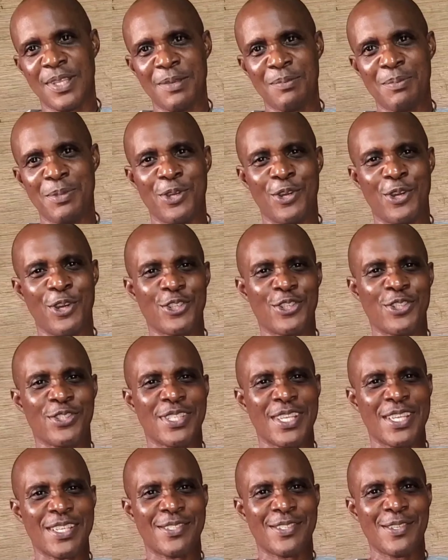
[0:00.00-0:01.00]
be cautious
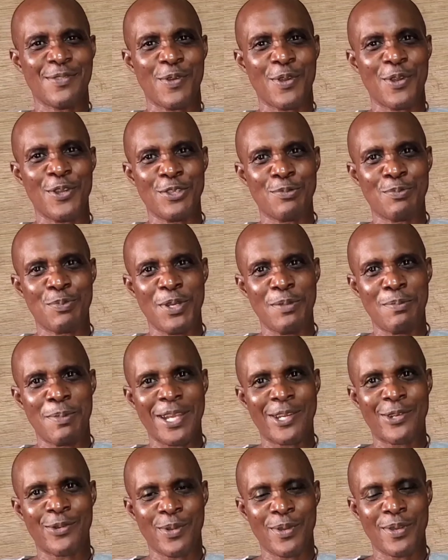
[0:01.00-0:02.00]
as to if we're going to put the
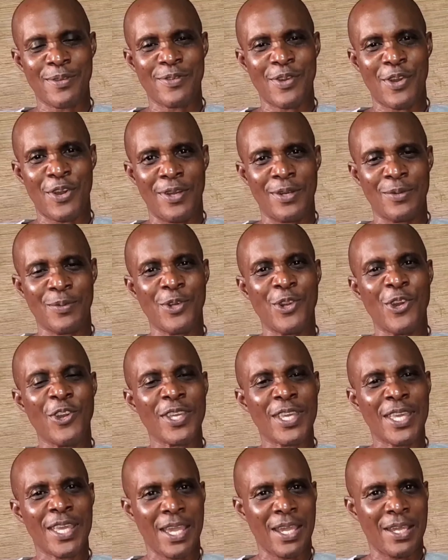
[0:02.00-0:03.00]
microwave on, we don't
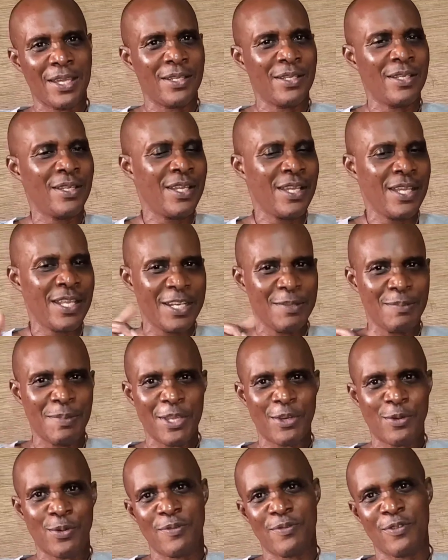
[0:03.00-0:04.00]
care. The
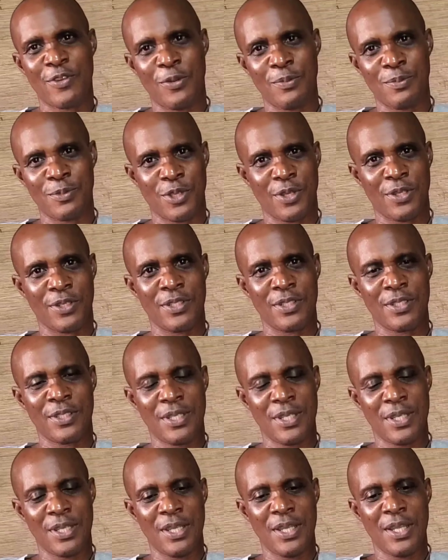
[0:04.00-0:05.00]
microwave comes on.
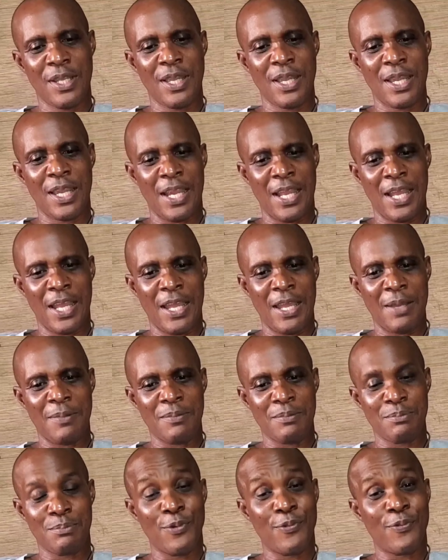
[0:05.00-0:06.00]

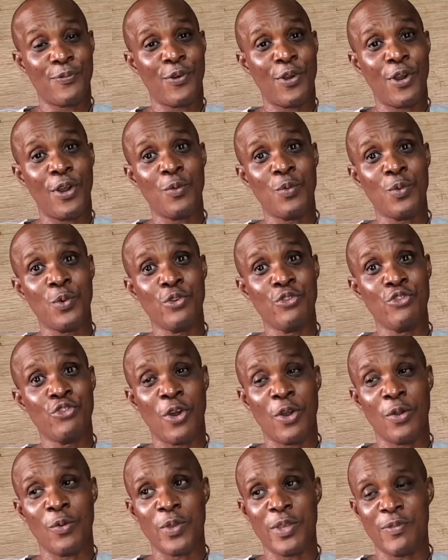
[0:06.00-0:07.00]
Before we would
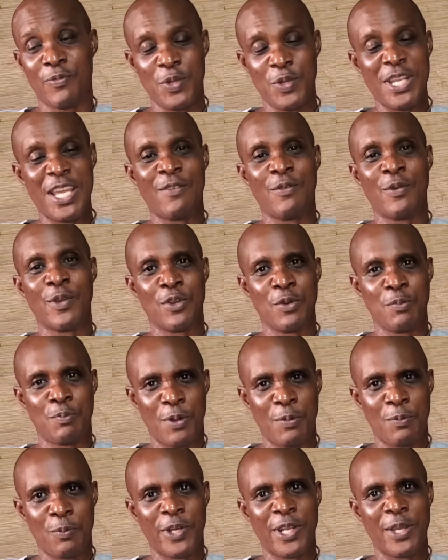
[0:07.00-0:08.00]
drop, if we didn't have water or
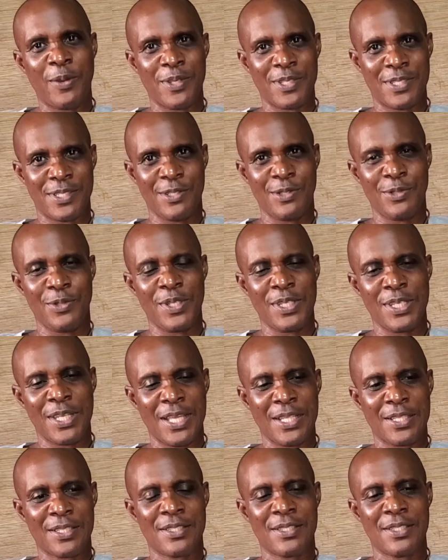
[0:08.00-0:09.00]
pump water, we're still doing
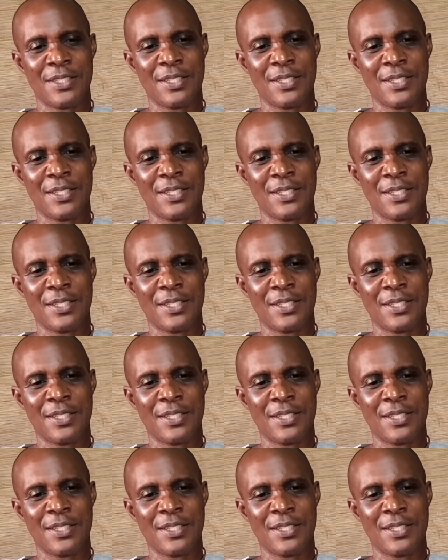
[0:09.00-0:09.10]
that.